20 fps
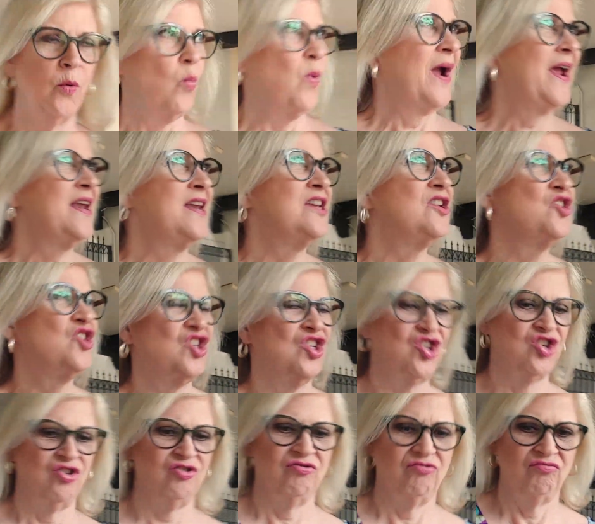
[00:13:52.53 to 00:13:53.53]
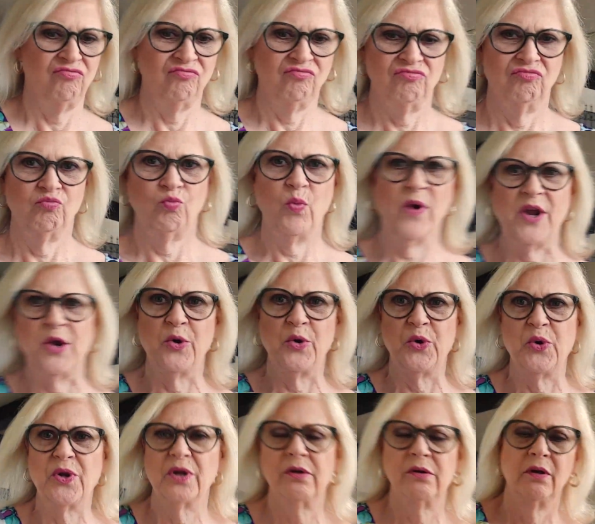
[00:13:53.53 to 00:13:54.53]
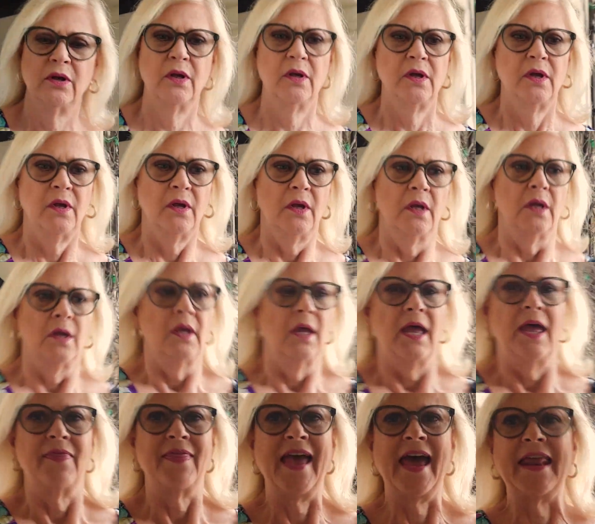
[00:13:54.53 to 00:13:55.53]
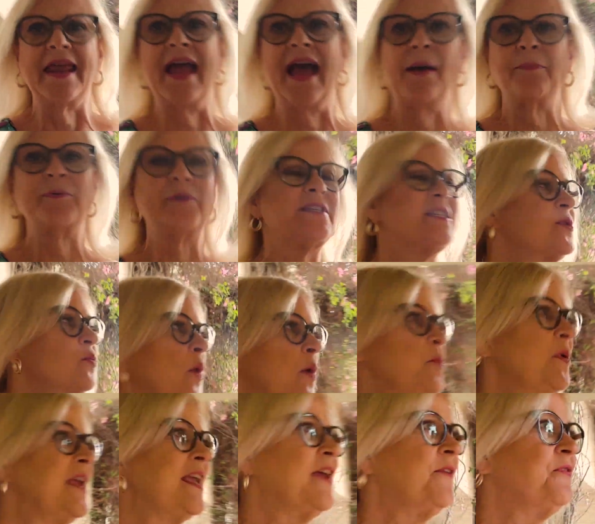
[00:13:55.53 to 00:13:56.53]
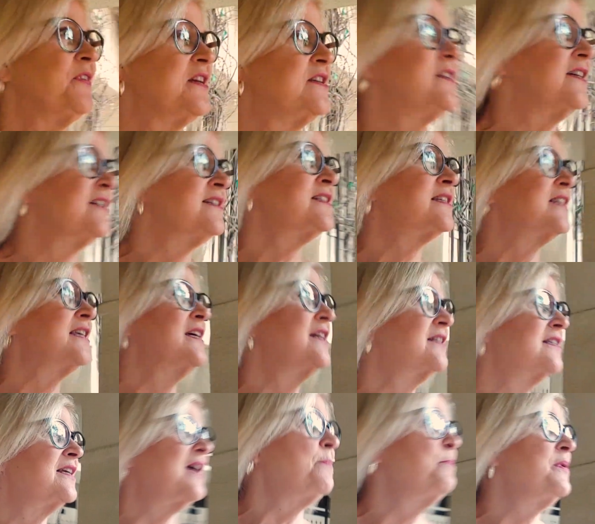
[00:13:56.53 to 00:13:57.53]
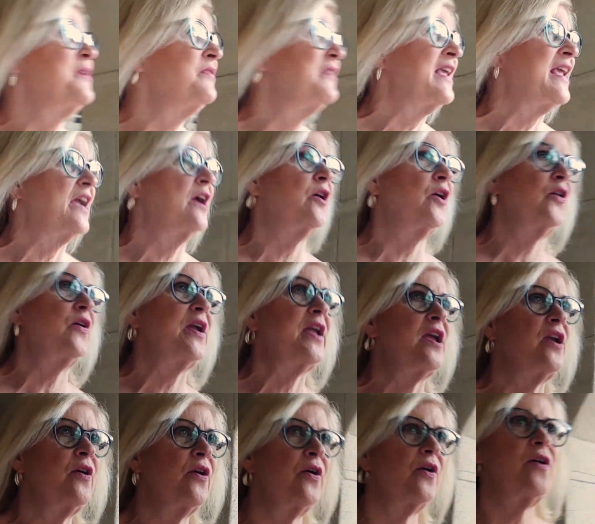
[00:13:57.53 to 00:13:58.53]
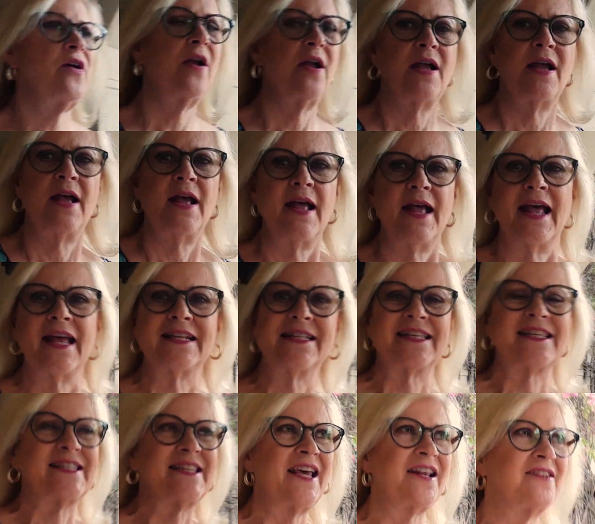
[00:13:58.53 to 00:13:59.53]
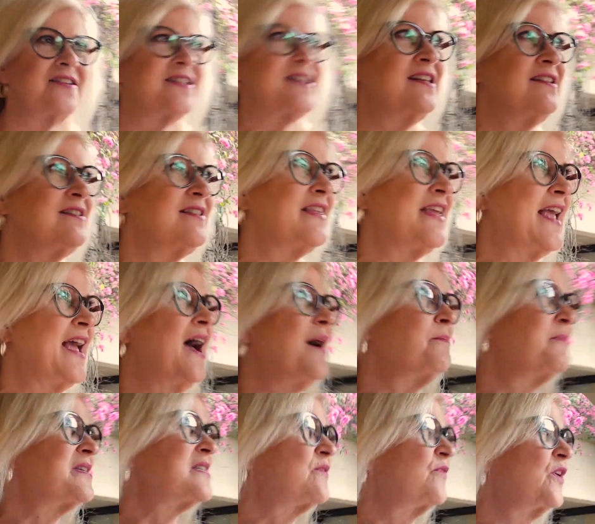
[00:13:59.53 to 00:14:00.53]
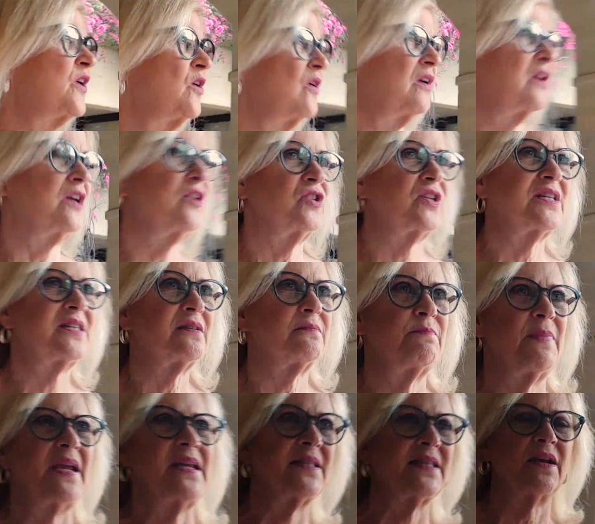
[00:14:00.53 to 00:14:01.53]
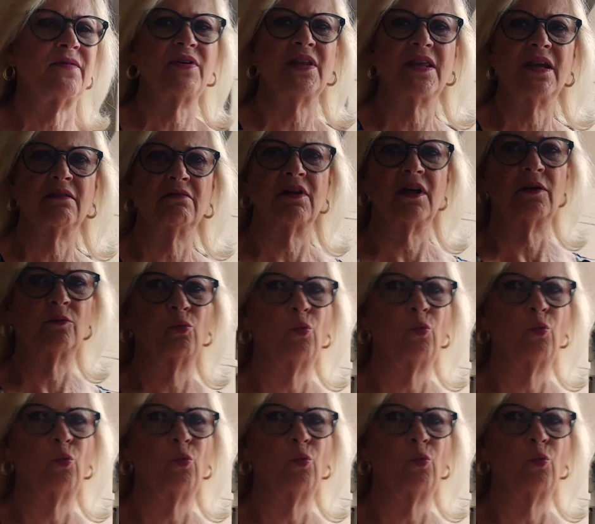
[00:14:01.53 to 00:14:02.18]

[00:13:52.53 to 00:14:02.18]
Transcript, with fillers: whitish, weird. And that happens when we get the dust kicked up in the air here. It settles into the atmosphere and it just makes everything look